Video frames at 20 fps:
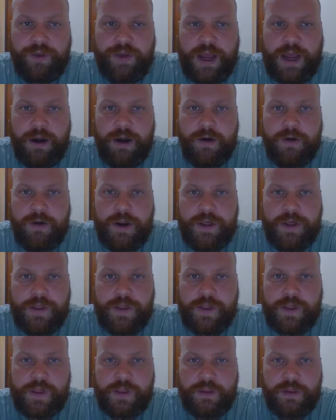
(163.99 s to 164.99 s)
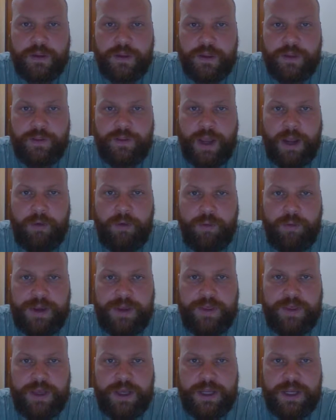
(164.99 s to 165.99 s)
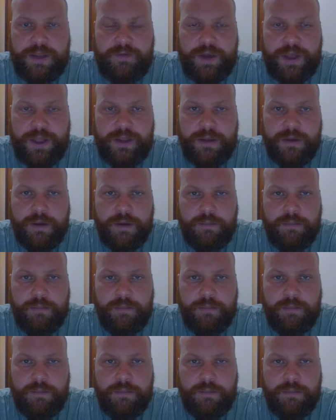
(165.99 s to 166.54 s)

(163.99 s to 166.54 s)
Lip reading: terrorists, that will be the end of it.